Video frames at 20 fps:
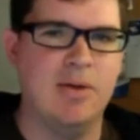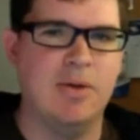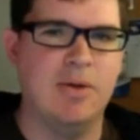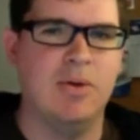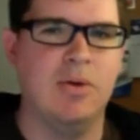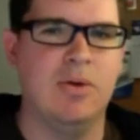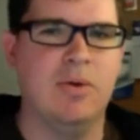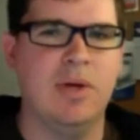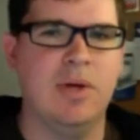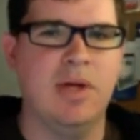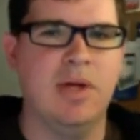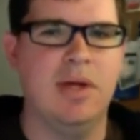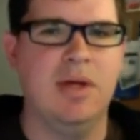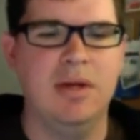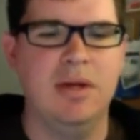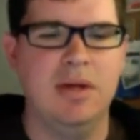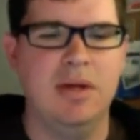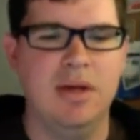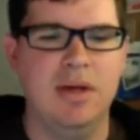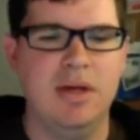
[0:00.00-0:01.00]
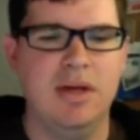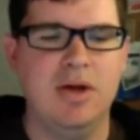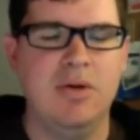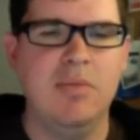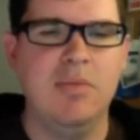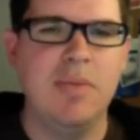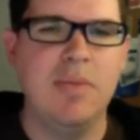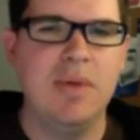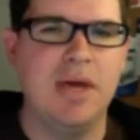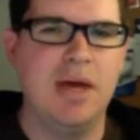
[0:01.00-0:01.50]
do?
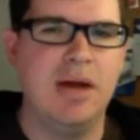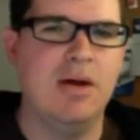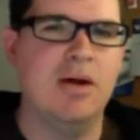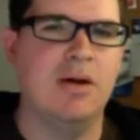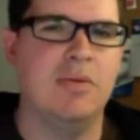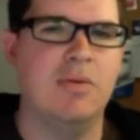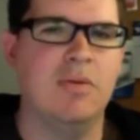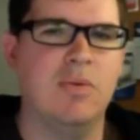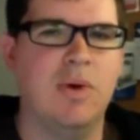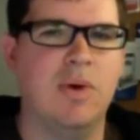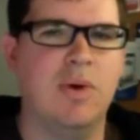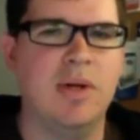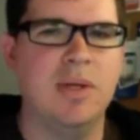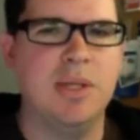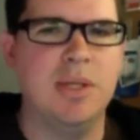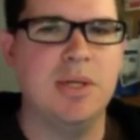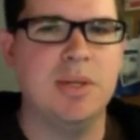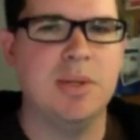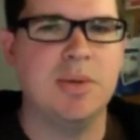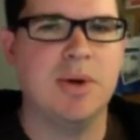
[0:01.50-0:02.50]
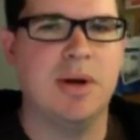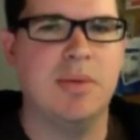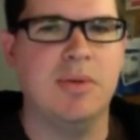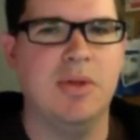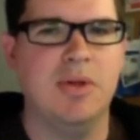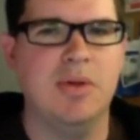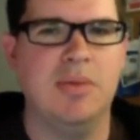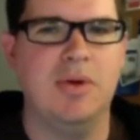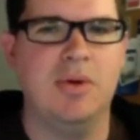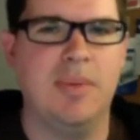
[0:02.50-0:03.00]
Maybe Karen, why don't you describe a
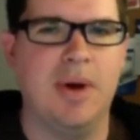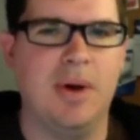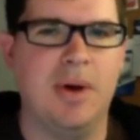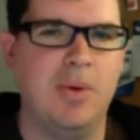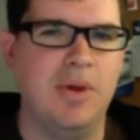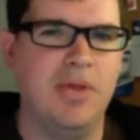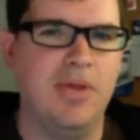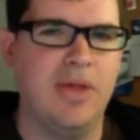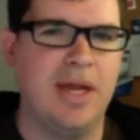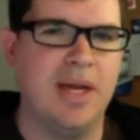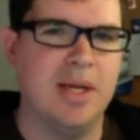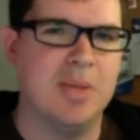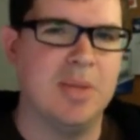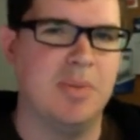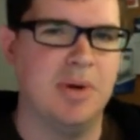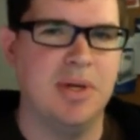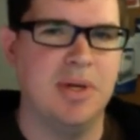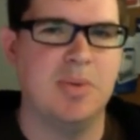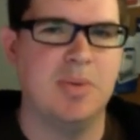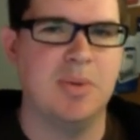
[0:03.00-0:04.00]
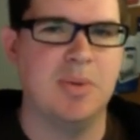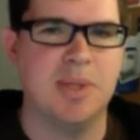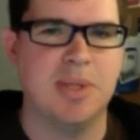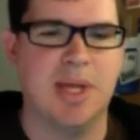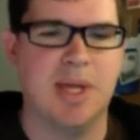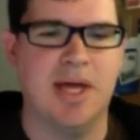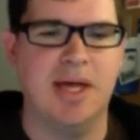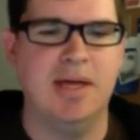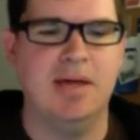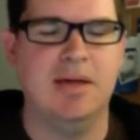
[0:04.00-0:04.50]
little bit about what that experience was
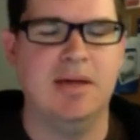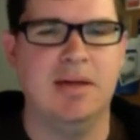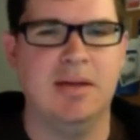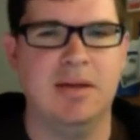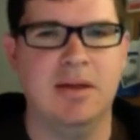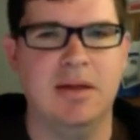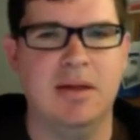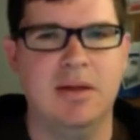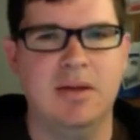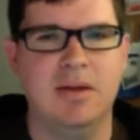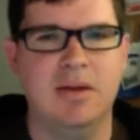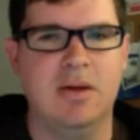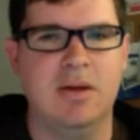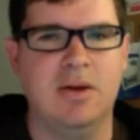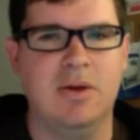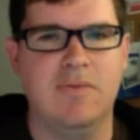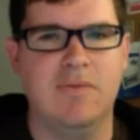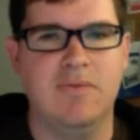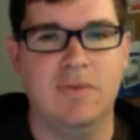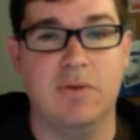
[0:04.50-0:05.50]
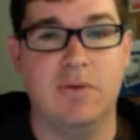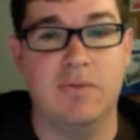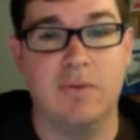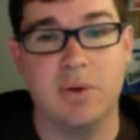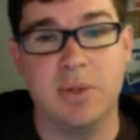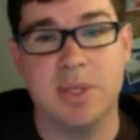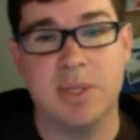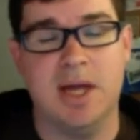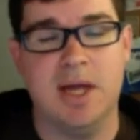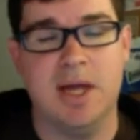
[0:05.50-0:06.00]
like and, for the
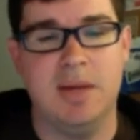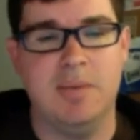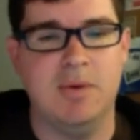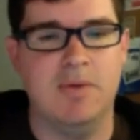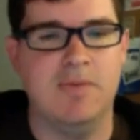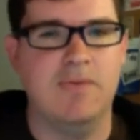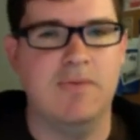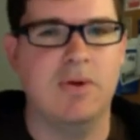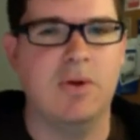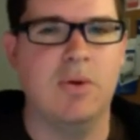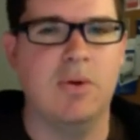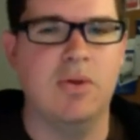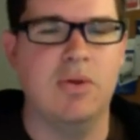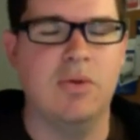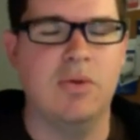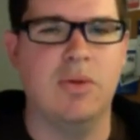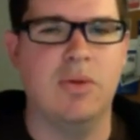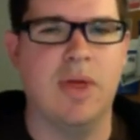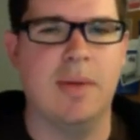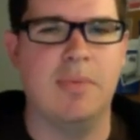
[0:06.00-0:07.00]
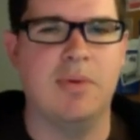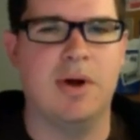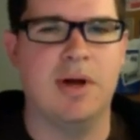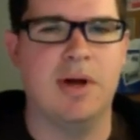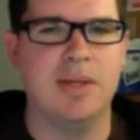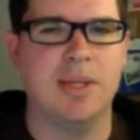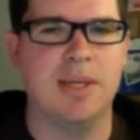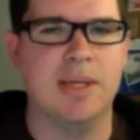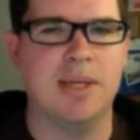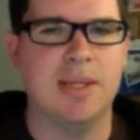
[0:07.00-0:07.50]
first time of going through that
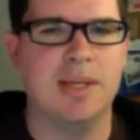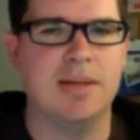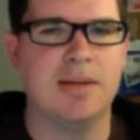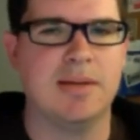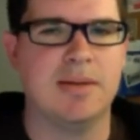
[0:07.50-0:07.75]
process?